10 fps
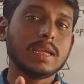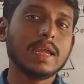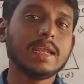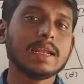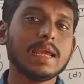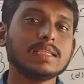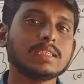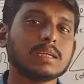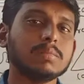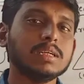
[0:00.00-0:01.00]
eight line
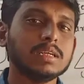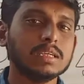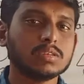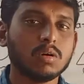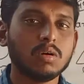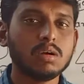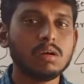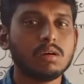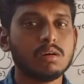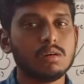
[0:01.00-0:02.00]
segment, it is called
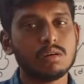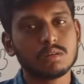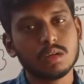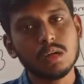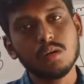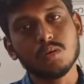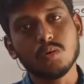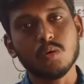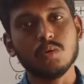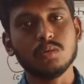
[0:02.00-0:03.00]

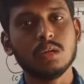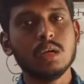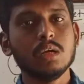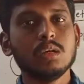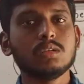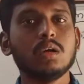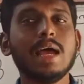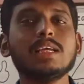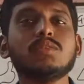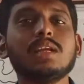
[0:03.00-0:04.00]
octagon. So
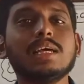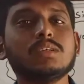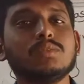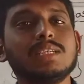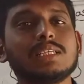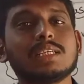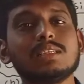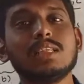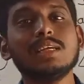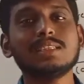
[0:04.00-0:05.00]
as well as we discuss
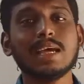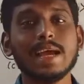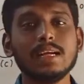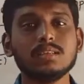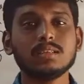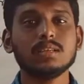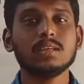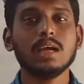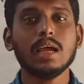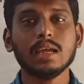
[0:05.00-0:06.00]
the sides,
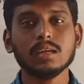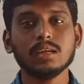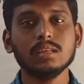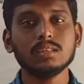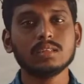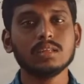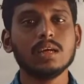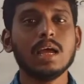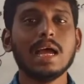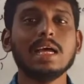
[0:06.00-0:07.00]
angles,
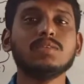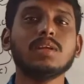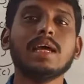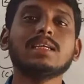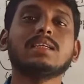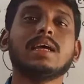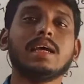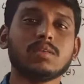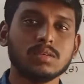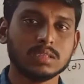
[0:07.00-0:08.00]
as well as
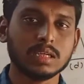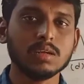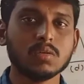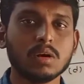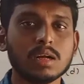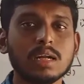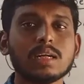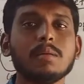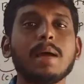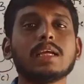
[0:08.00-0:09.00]
diagonals. In
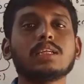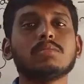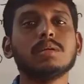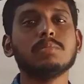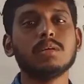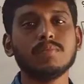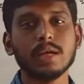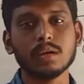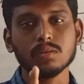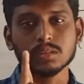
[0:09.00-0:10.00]
quadrilateral, maximum number of
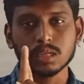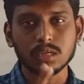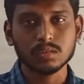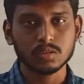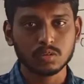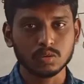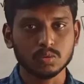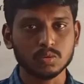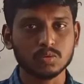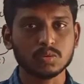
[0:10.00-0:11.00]
diagonals are
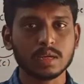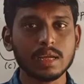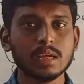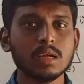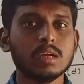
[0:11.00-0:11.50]
two. Okay.